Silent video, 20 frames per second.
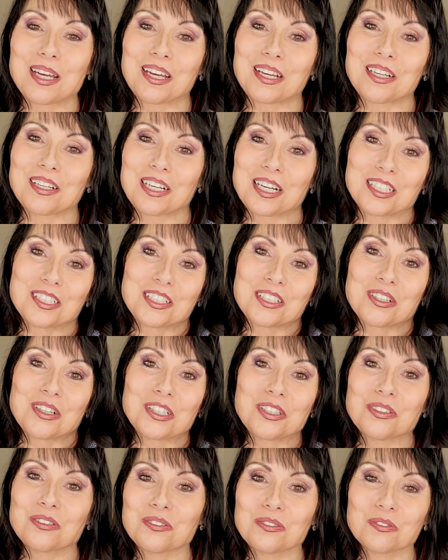And I, you know,
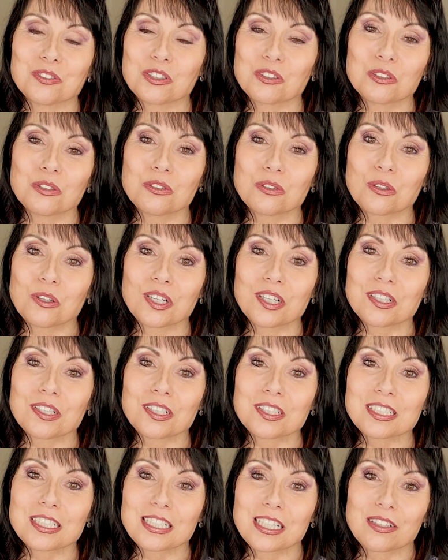I do
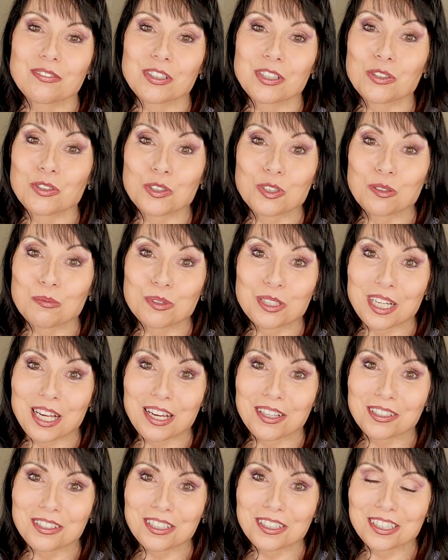tutorials and I have a YouTube
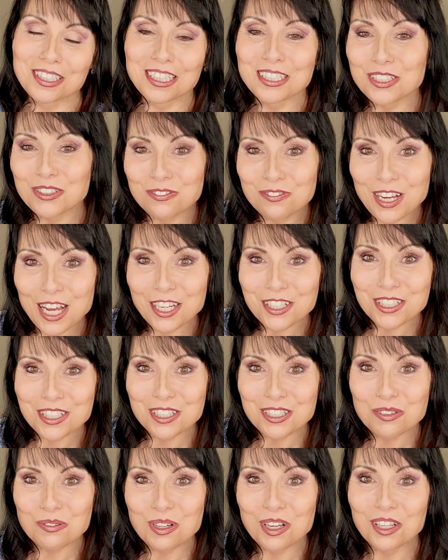channel and I do
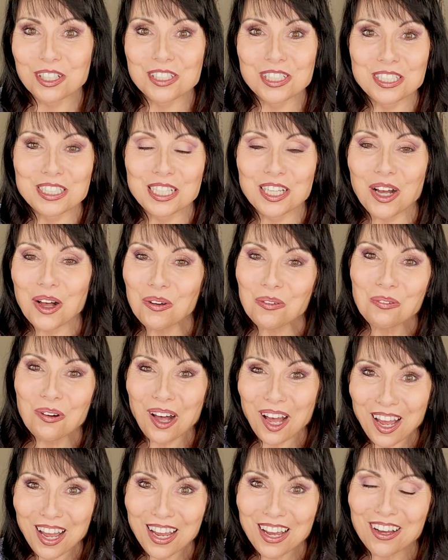fashion as well. And she's like, oh,
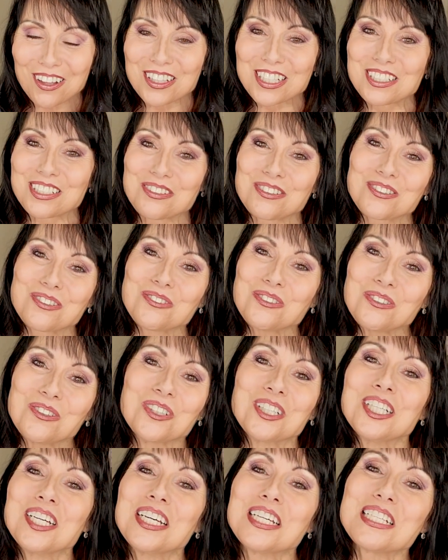wow, that's so
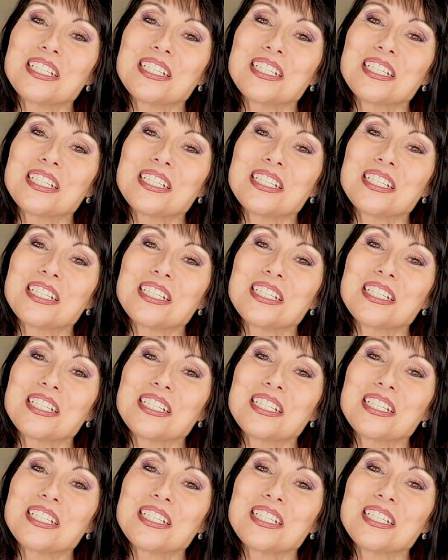cool.